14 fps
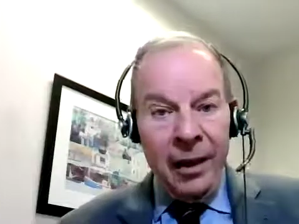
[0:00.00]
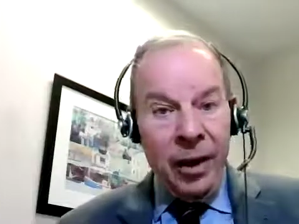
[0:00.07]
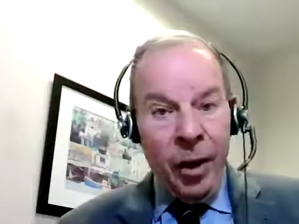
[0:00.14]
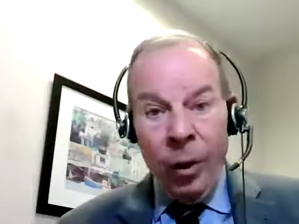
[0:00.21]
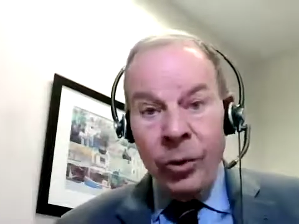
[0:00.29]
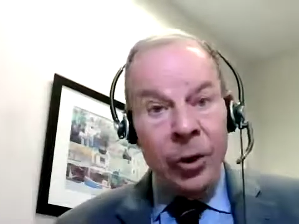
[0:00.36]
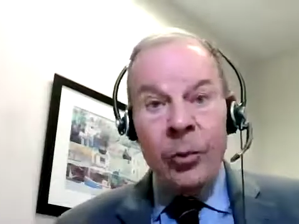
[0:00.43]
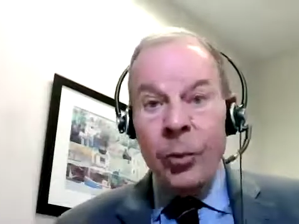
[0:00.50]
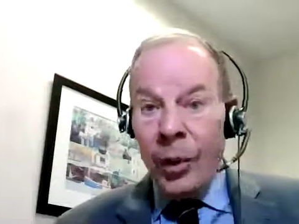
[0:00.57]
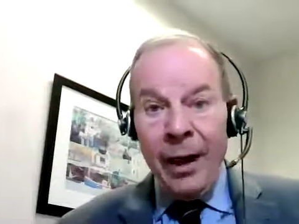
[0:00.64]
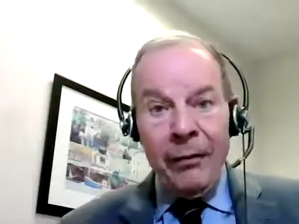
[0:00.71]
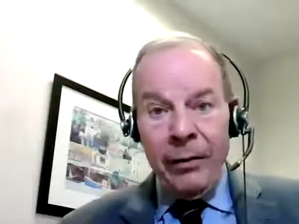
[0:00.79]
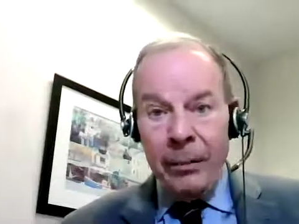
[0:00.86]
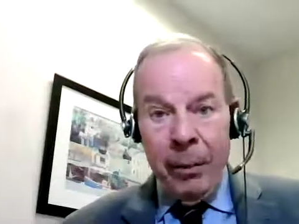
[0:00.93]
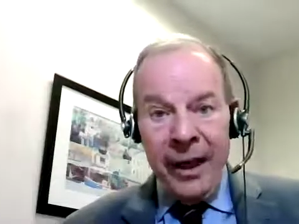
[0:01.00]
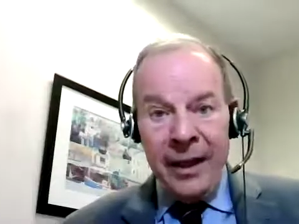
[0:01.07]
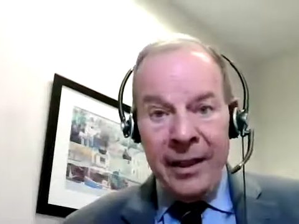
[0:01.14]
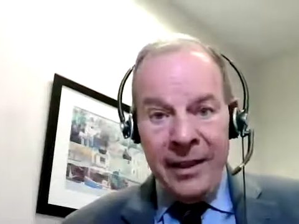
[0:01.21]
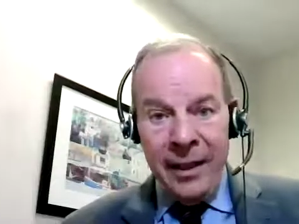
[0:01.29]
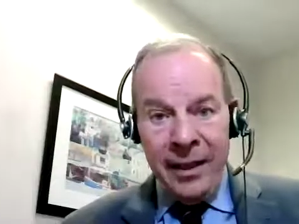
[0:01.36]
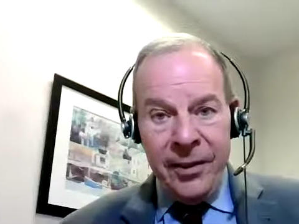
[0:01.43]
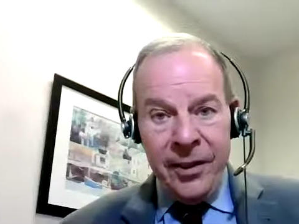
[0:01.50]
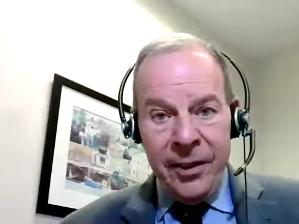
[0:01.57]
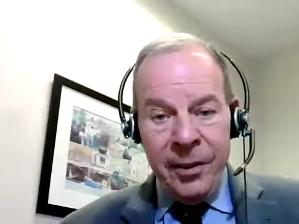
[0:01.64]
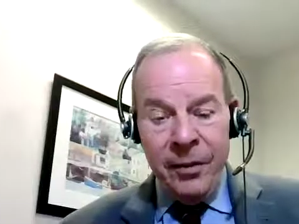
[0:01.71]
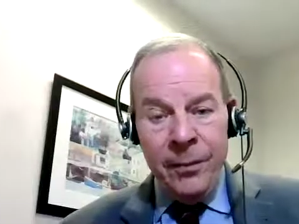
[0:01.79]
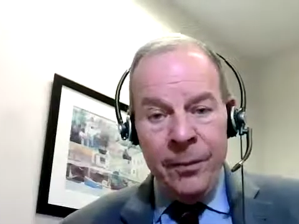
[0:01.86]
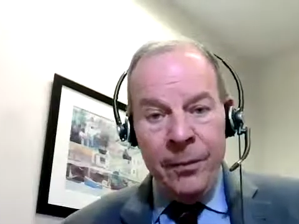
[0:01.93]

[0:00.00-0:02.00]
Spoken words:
go do what everybody says to do.